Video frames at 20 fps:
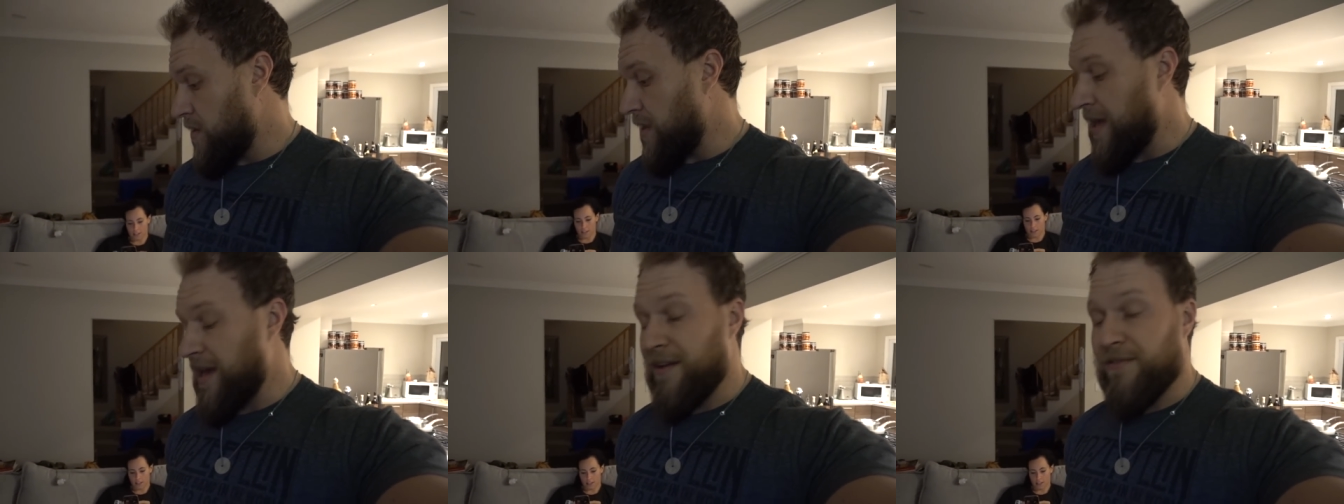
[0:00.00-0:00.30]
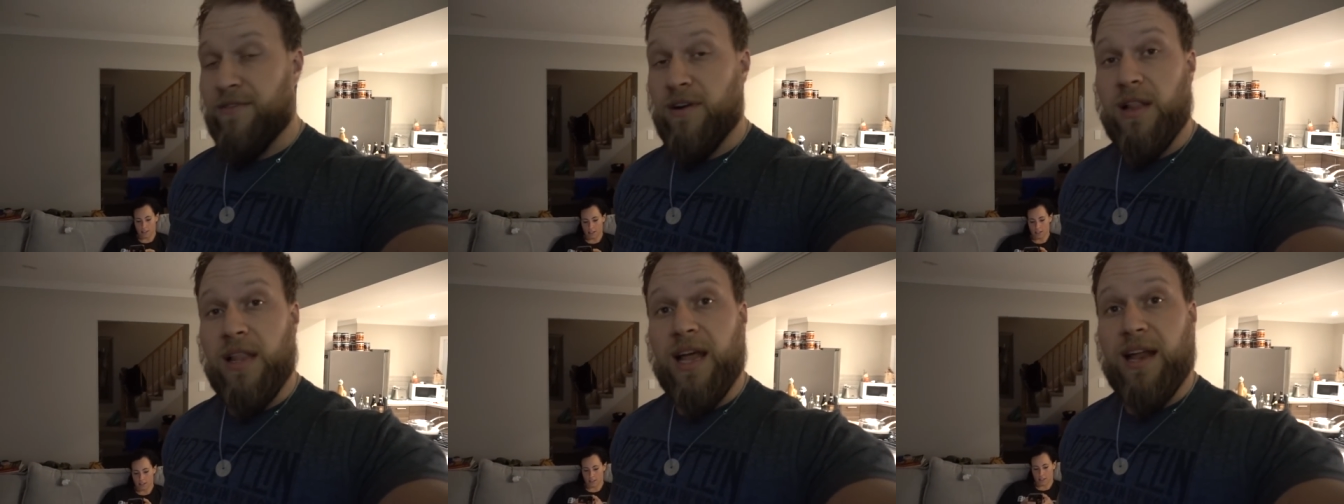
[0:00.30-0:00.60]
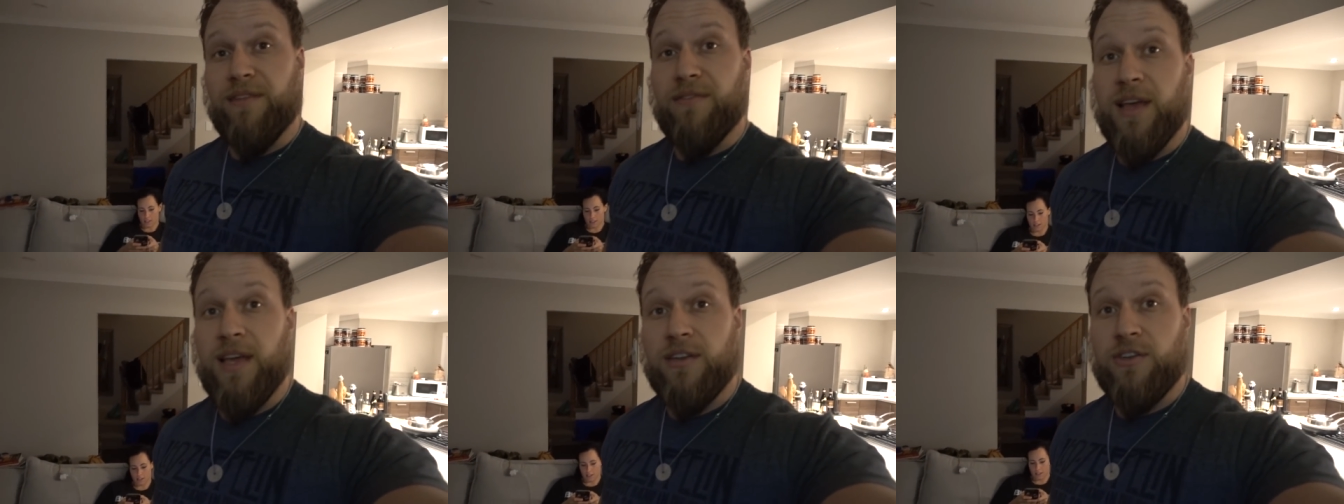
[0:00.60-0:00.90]
have a
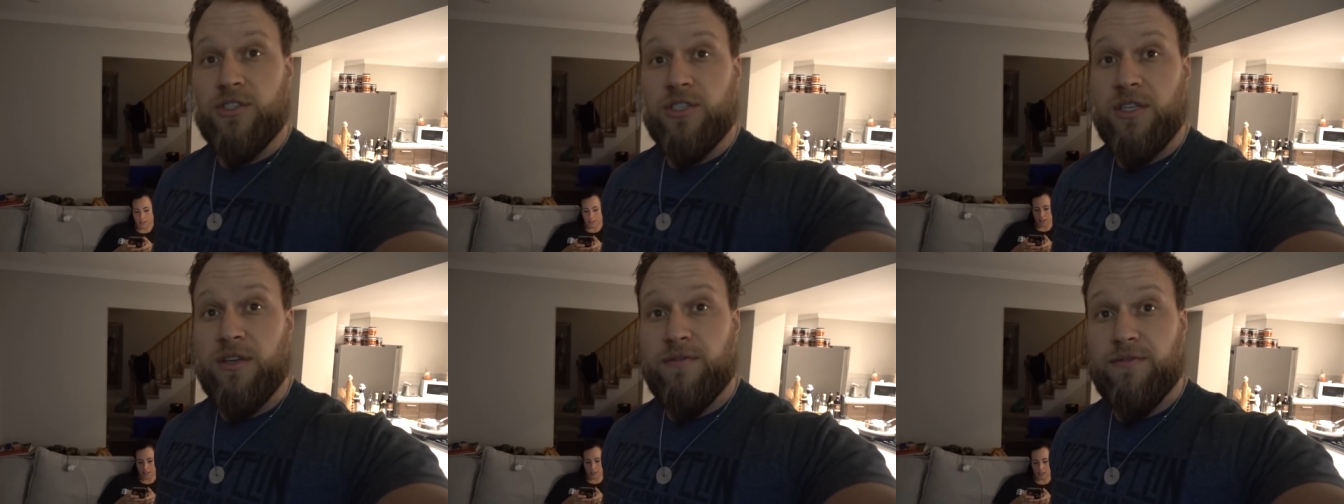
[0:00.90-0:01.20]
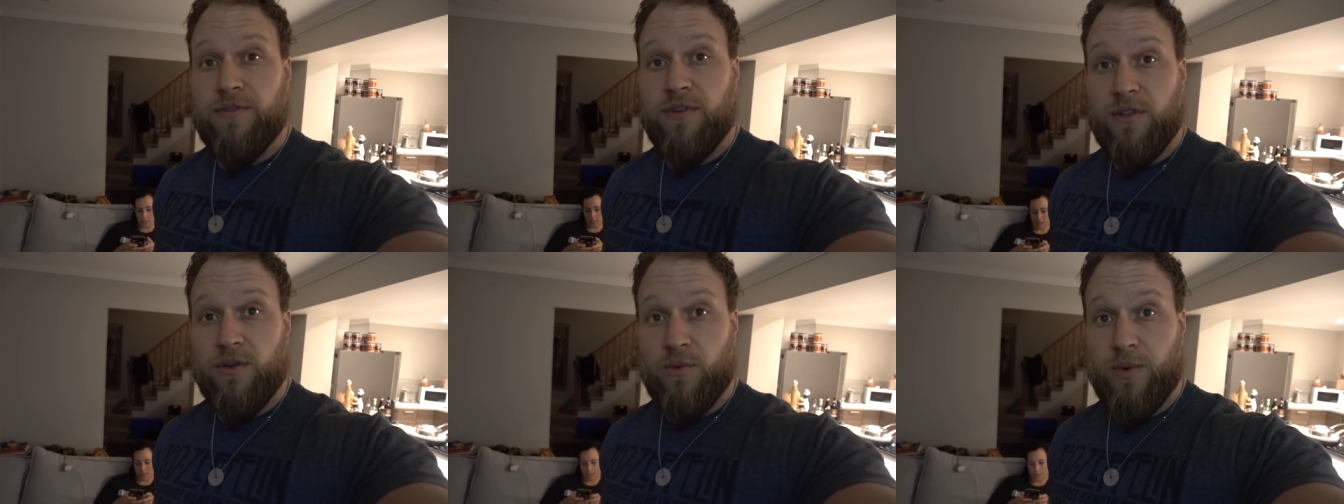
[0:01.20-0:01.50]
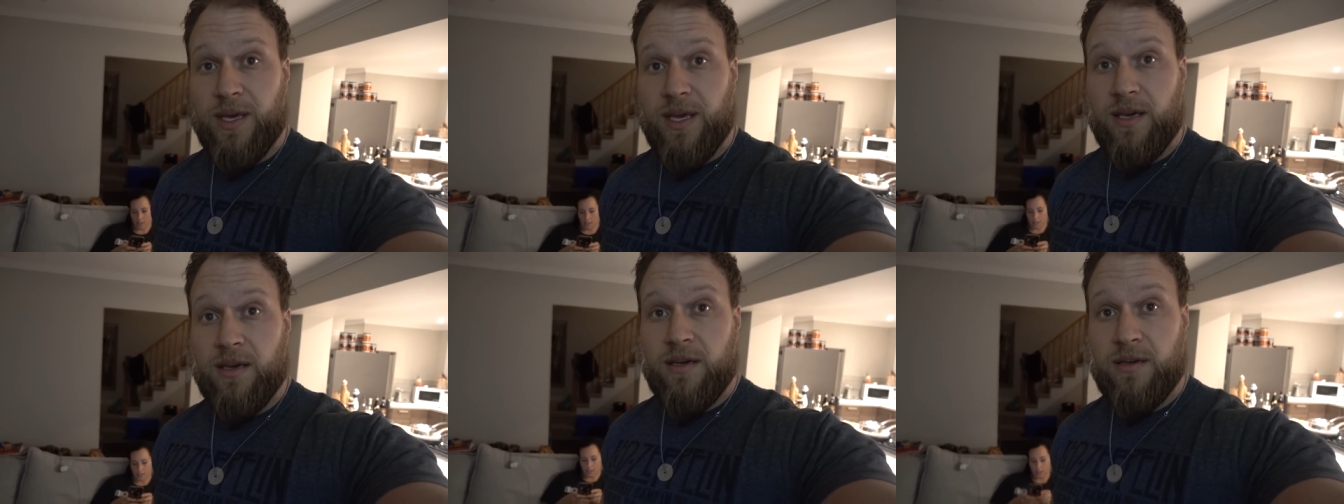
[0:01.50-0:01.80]
lot of energy for the
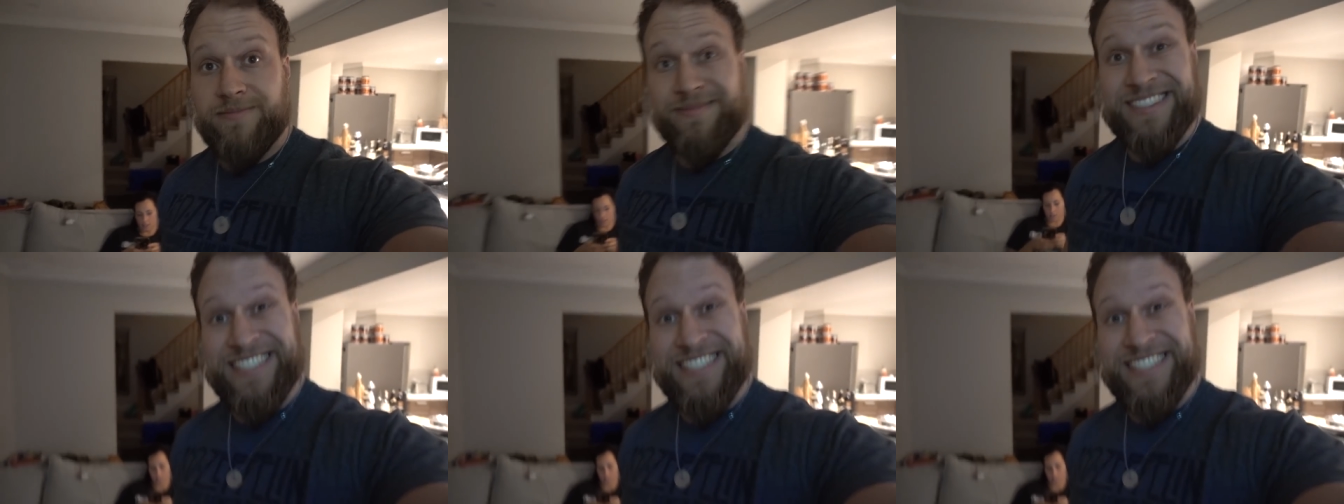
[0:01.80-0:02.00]
week.